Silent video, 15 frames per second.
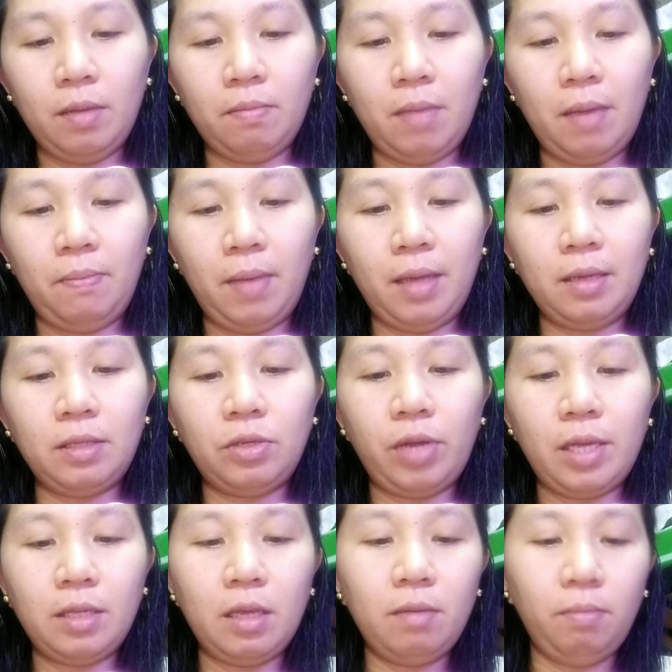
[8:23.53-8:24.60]
by
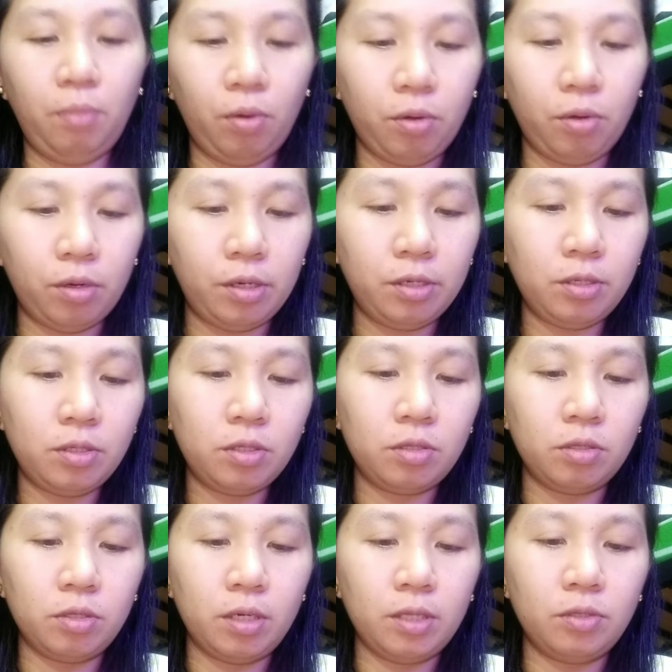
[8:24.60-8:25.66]
penetrating pores
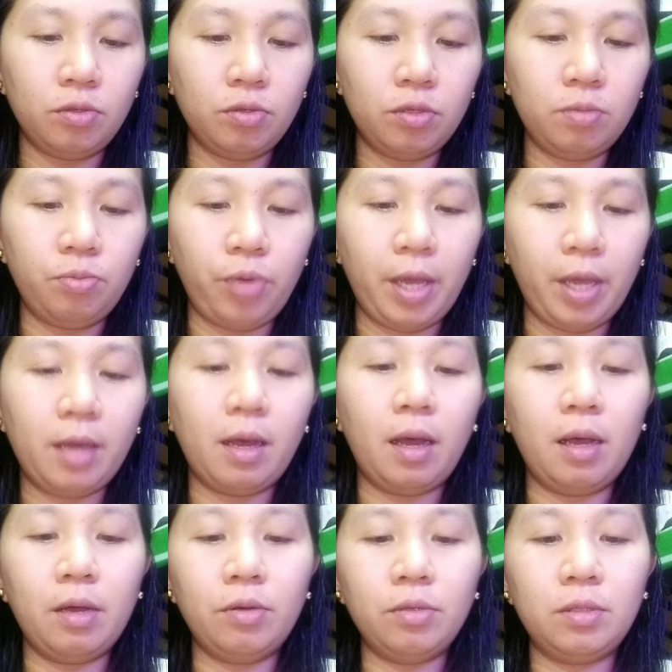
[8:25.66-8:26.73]
to reduce
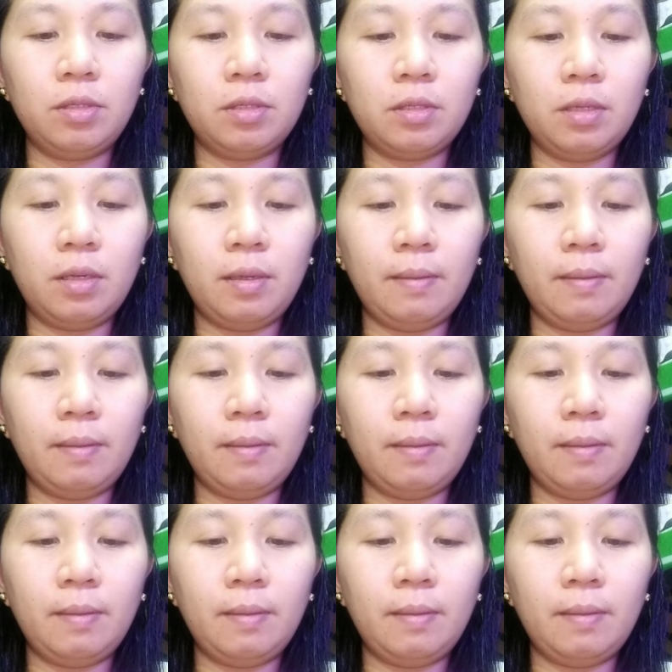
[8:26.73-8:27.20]
breakouts,